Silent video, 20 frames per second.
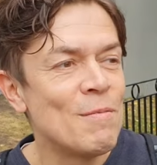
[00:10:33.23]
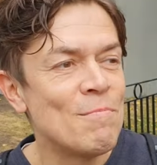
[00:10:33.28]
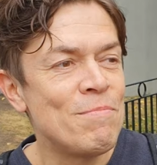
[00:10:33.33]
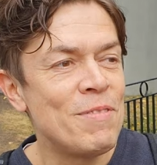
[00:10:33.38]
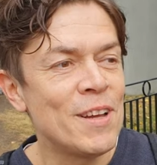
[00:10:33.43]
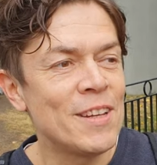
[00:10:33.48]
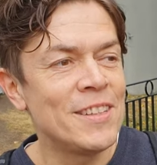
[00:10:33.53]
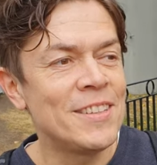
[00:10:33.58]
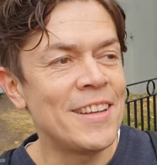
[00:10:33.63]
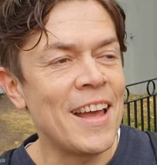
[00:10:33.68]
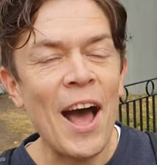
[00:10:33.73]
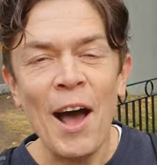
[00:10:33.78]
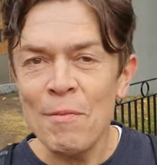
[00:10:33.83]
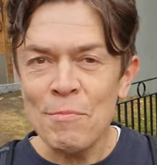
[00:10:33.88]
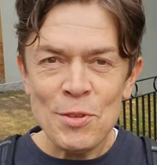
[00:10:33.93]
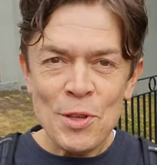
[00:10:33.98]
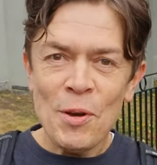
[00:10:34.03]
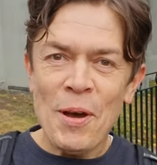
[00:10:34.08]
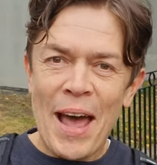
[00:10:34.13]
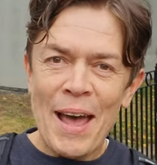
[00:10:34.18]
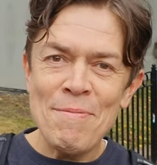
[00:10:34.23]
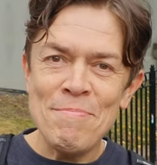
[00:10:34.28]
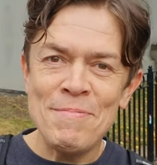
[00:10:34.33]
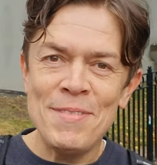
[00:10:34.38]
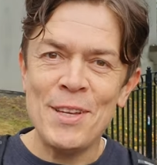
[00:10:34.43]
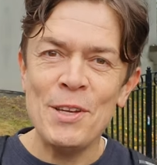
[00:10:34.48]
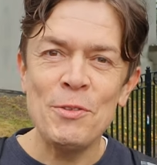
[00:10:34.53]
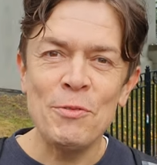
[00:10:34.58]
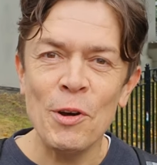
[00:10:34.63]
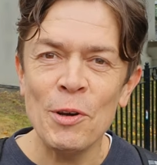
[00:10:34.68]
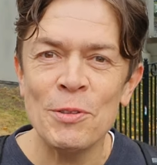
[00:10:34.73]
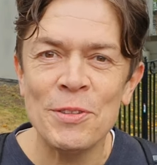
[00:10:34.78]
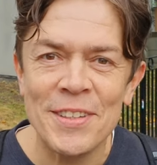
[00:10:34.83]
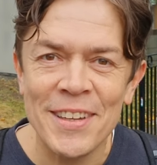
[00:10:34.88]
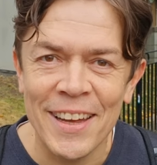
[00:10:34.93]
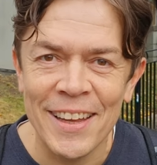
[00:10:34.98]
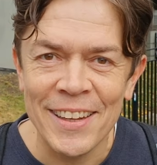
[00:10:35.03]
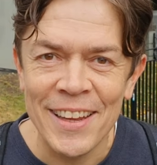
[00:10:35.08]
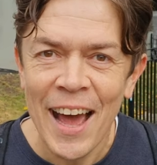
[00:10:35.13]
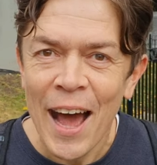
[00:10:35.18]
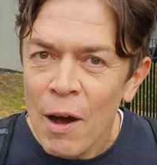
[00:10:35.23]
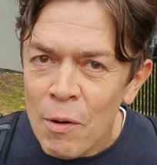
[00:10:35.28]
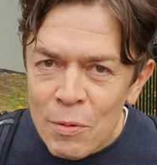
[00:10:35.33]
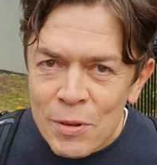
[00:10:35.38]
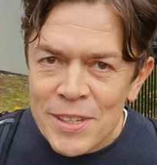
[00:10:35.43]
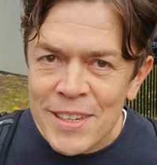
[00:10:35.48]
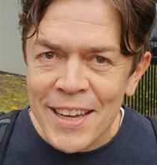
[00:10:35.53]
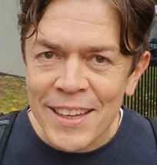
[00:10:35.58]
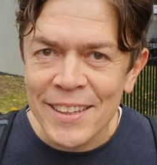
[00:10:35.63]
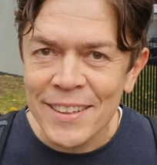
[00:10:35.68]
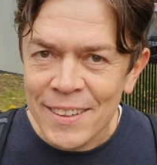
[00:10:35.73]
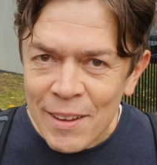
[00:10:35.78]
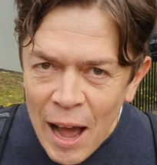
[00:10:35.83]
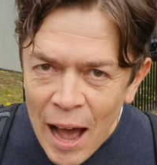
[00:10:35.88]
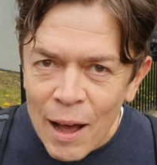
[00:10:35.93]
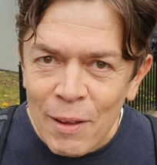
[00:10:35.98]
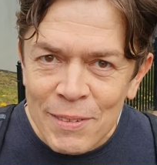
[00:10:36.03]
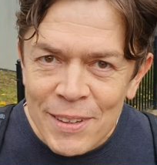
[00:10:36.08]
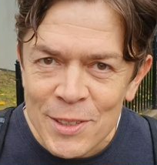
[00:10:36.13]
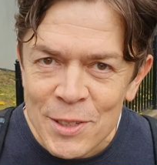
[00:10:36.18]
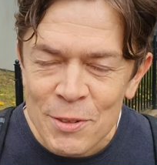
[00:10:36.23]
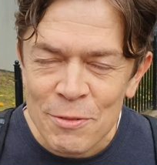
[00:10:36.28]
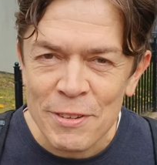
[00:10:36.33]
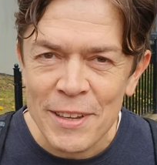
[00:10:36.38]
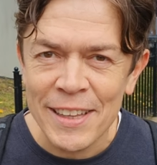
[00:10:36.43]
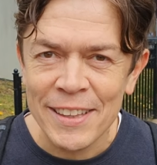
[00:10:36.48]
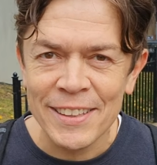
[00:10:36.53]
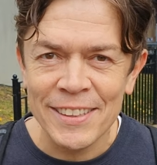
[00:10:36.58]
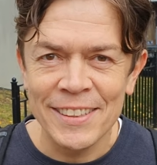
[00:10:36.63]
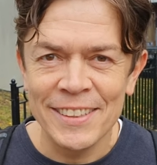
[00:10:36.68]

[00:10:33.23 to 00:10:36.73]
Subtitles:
But I'm so happy you voted. How was it? How did you feel?